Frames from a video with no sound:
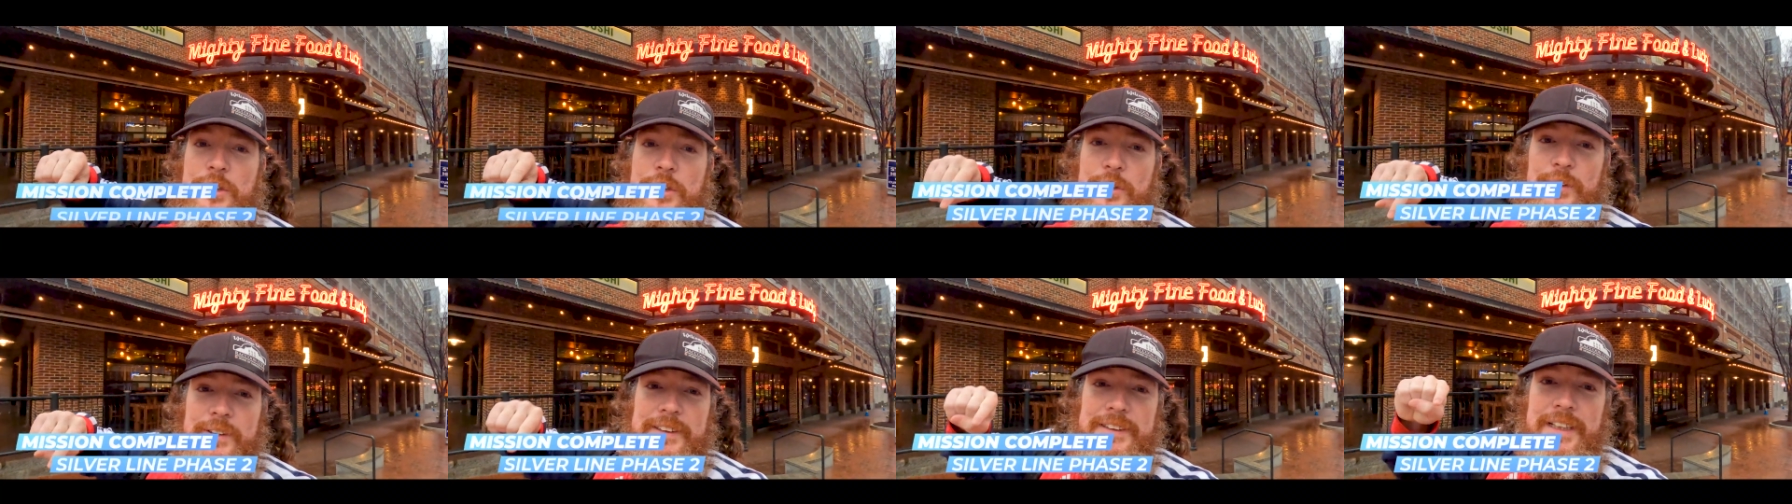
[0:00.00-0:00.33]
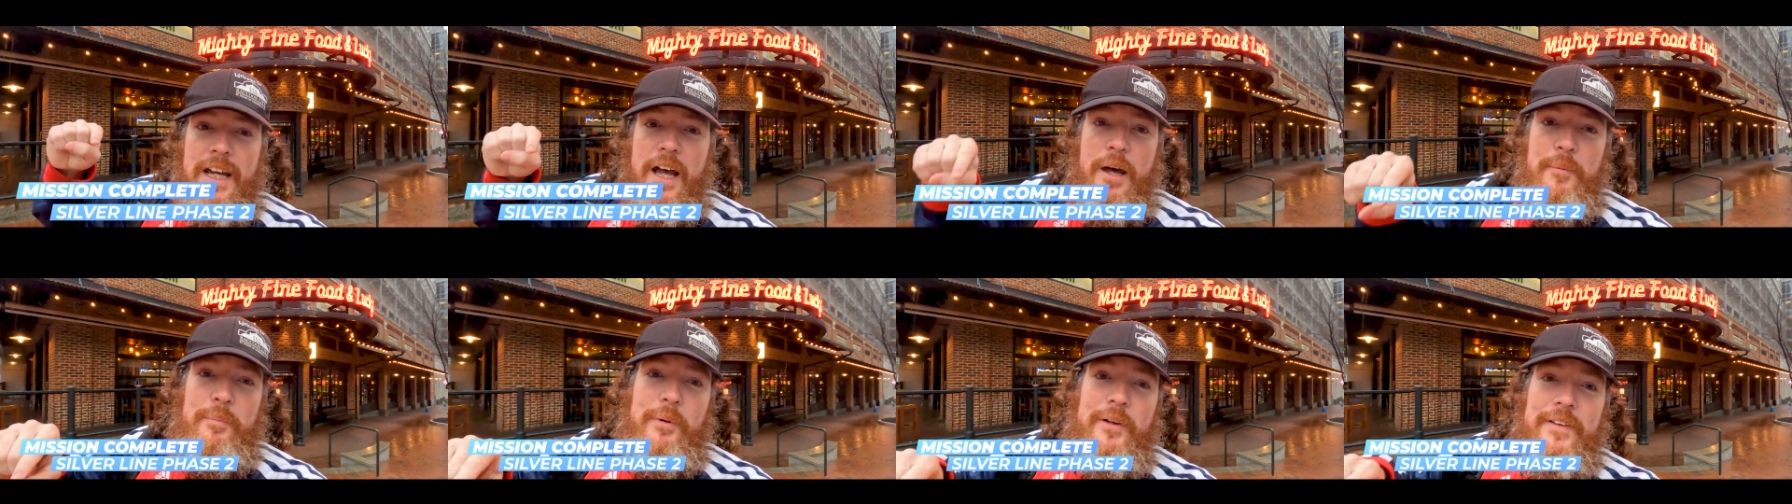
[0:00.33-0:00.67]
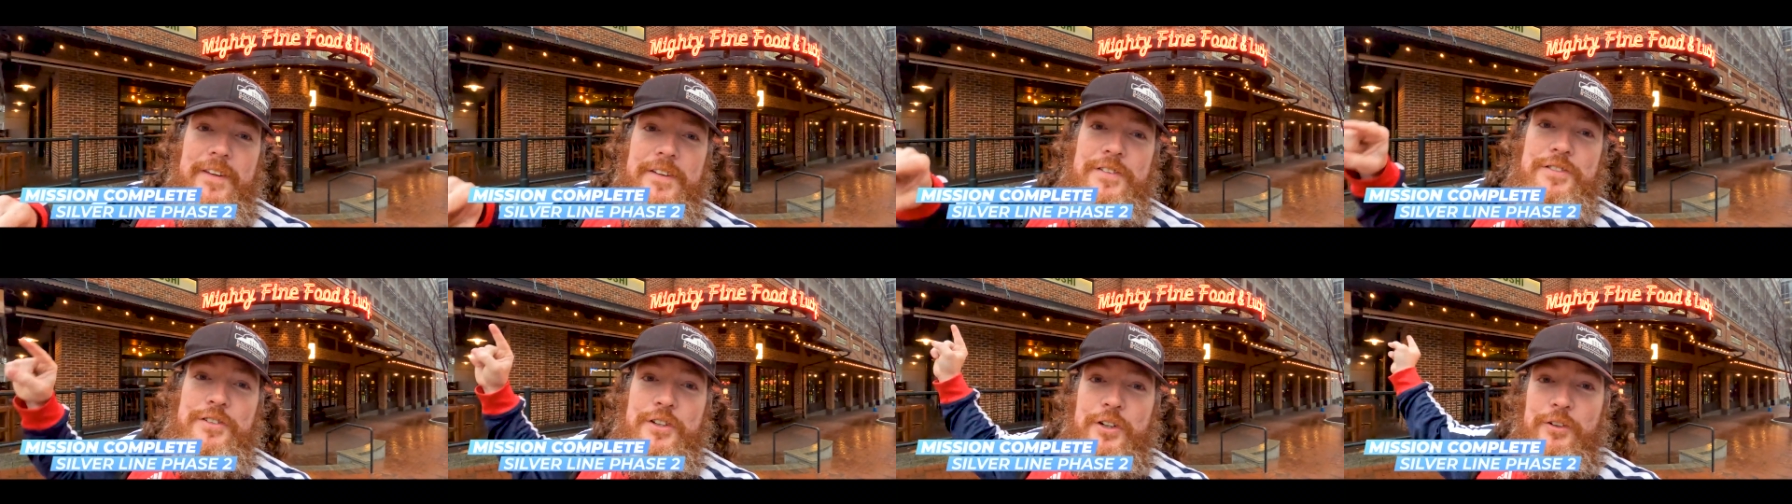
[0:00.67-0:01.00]
new stop on the
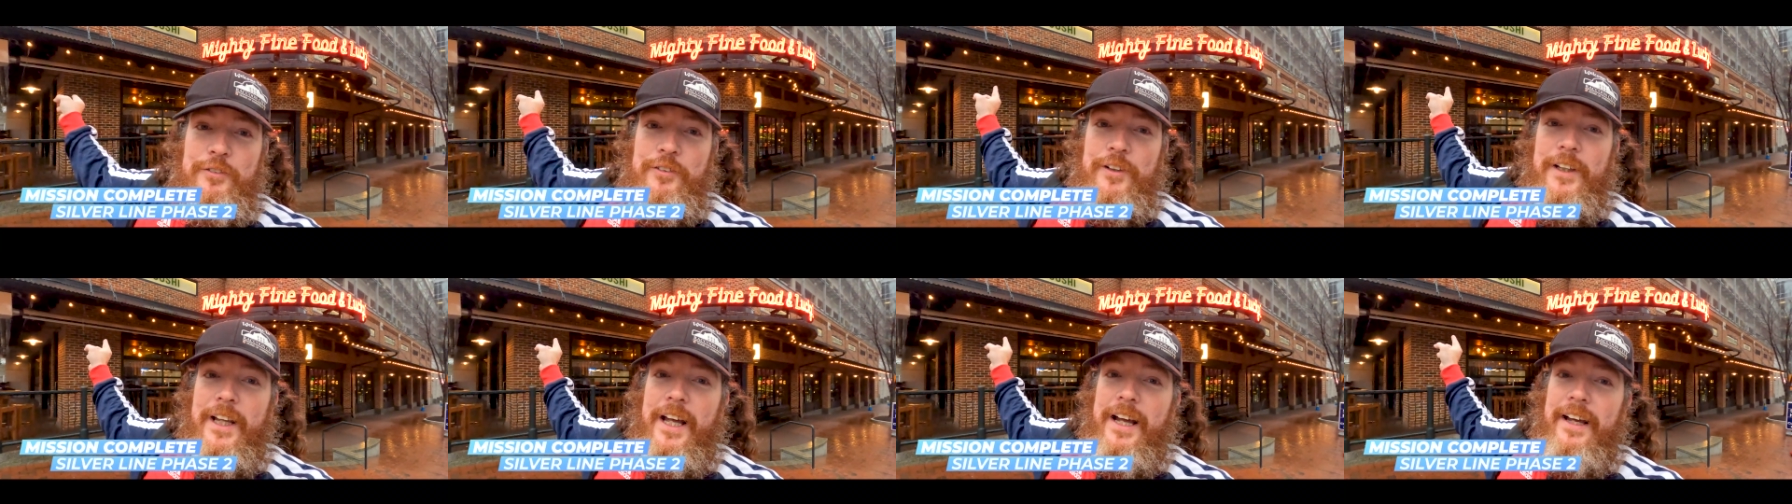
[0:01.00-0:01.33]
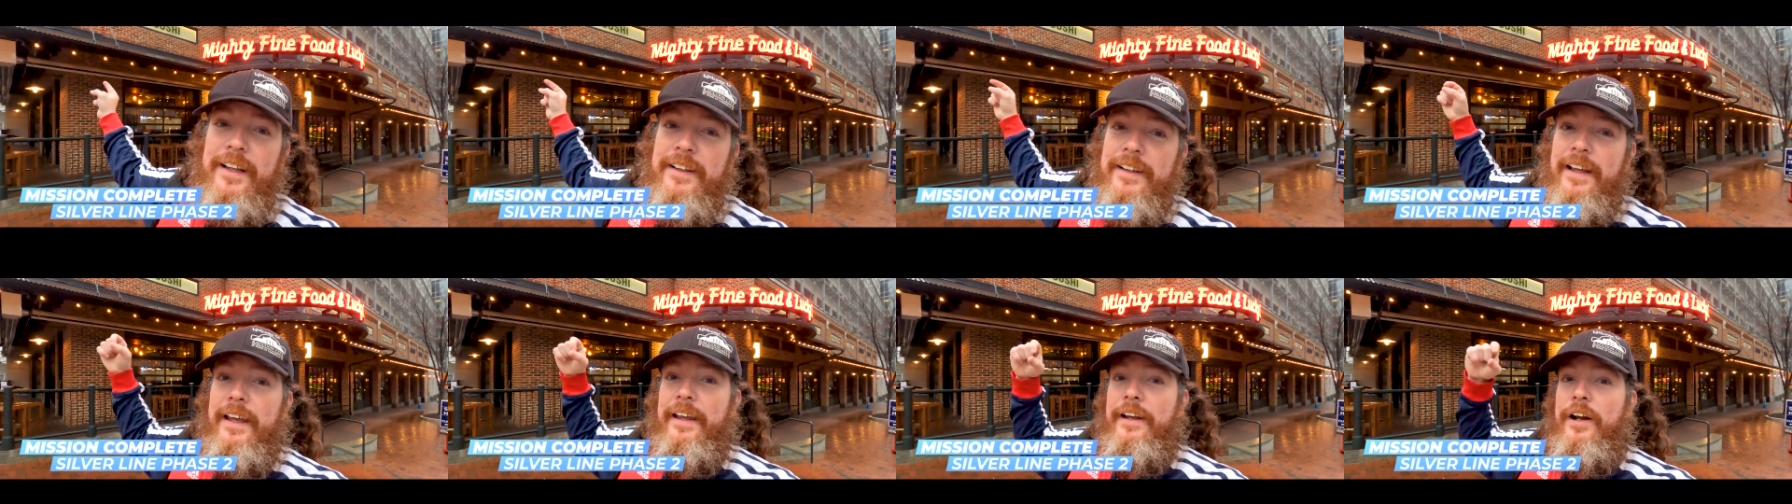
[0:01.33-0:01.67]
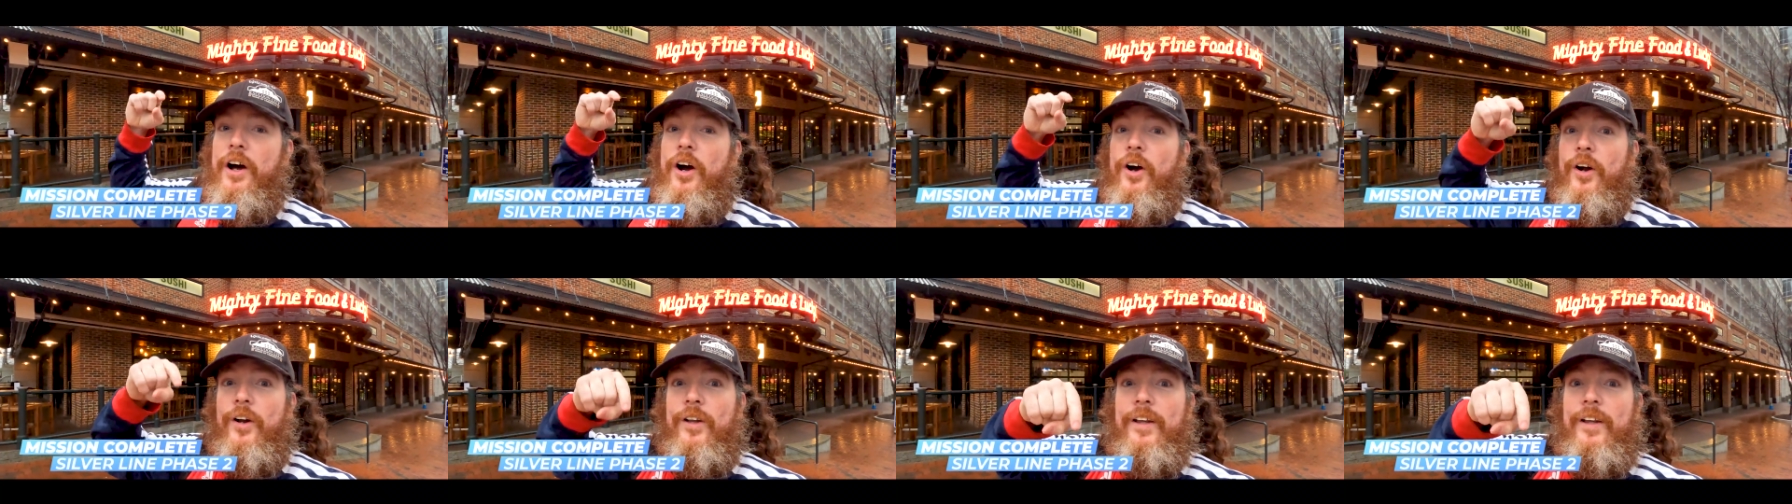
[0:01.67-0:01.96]
Silver Line and our